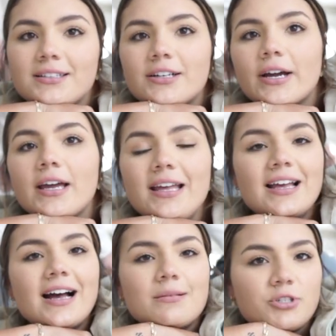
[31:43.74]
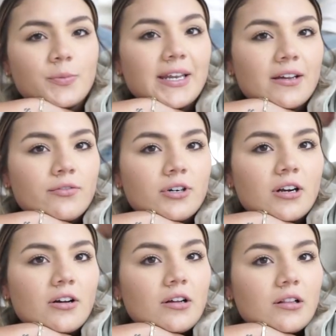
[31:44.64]
Okay, I'm just waiting
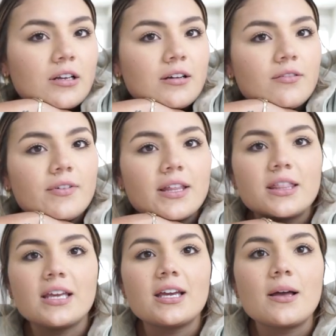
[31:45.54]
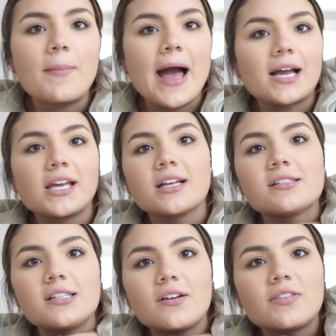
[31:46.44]
for all of the packing
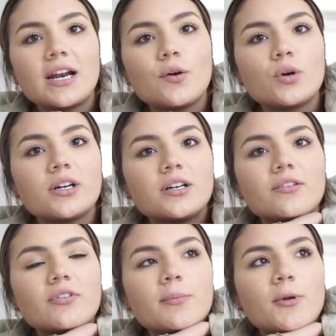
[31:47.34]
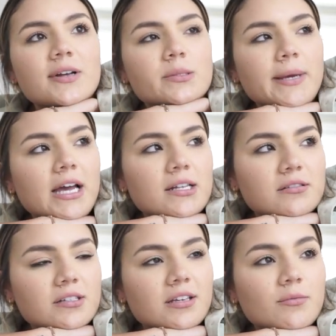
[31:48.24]
stuff that I ordered from
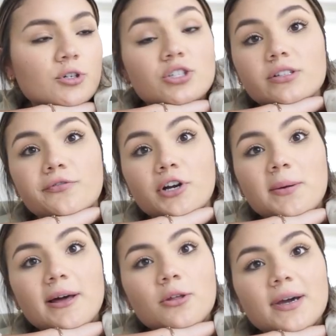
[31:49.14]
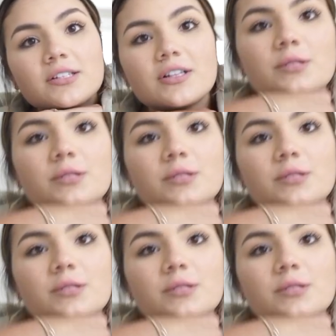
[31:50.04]
USPS, which is free, by the way, so